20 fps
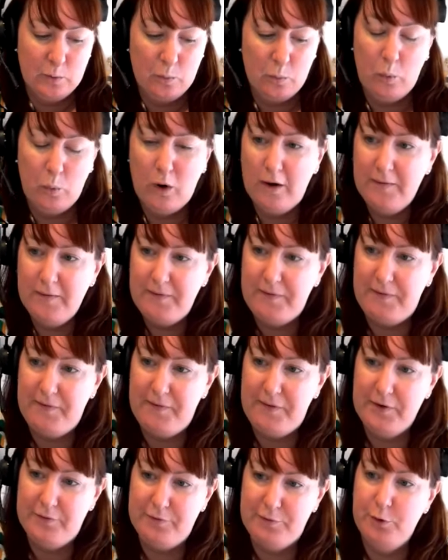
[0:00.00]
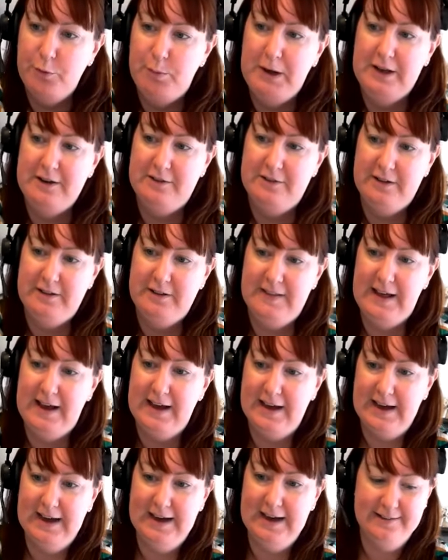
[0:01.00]
what the full bench in that
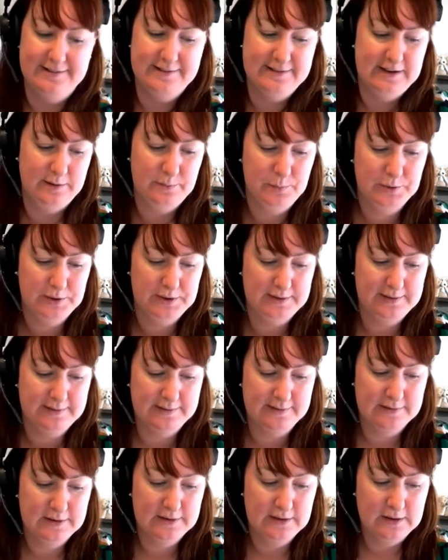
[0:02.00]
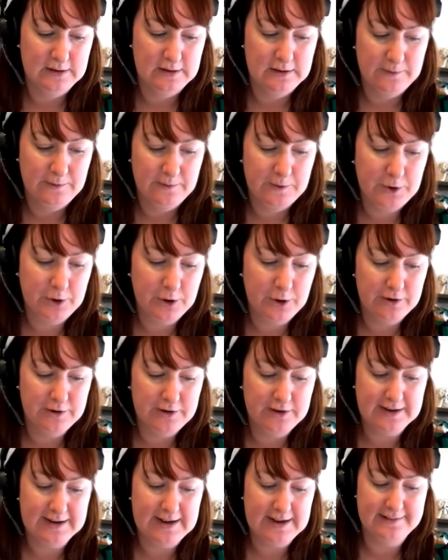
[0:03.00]
case said was the
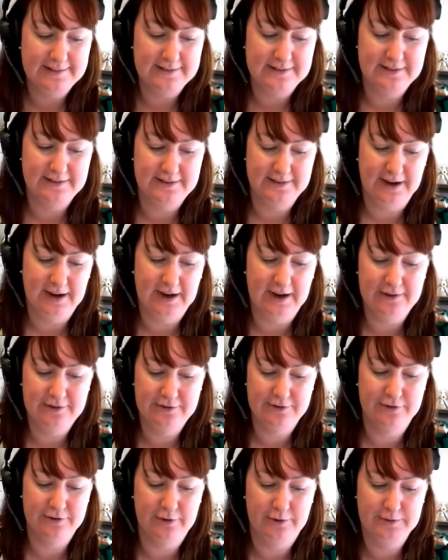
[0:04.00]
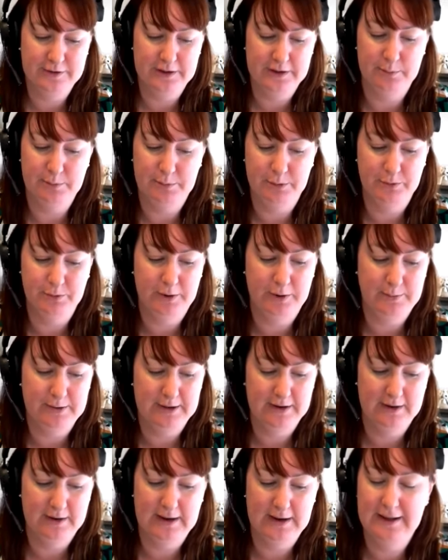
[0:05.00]
conduct has to touch on the
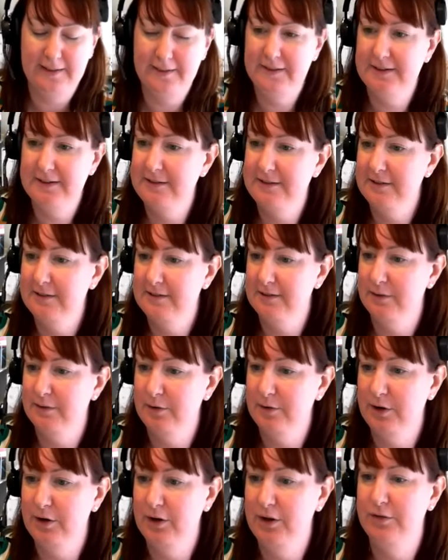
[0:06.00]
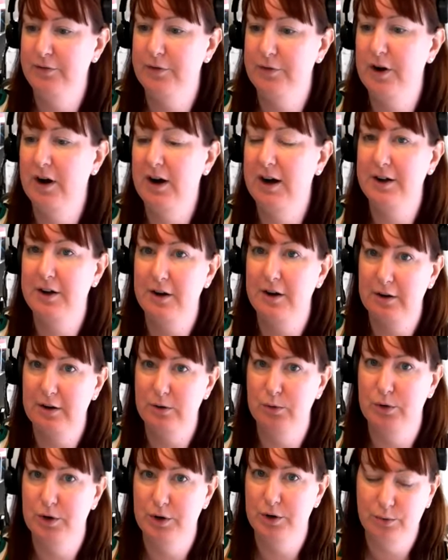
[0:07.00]
employment. And this is, you've kind of got to
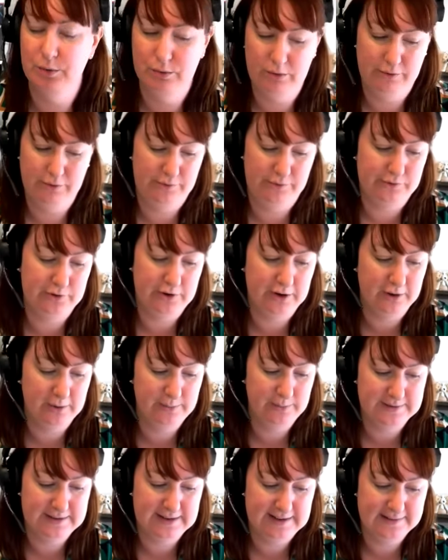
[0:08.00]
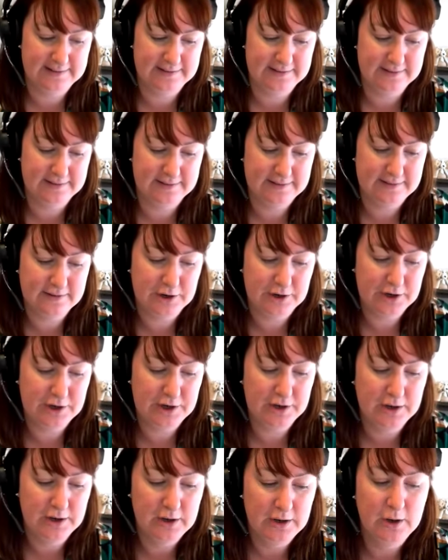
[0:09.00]
look at all of the circumstances.
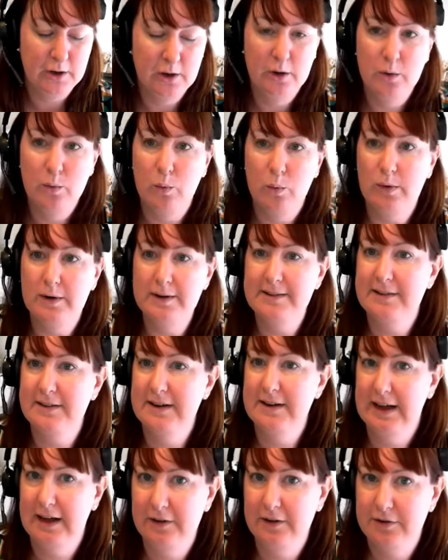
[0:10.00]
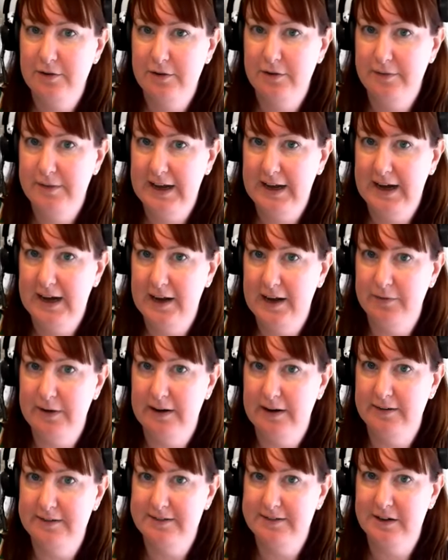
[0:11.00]
So what's the nature of the out of
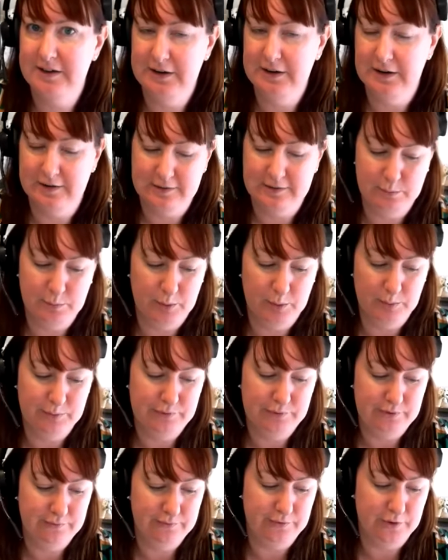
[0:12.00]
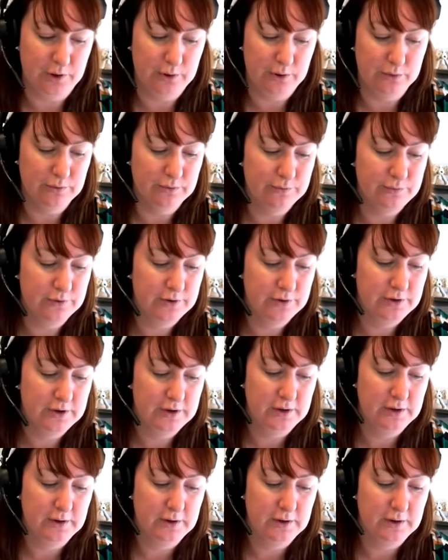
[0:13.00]
hours conduct and what was involved?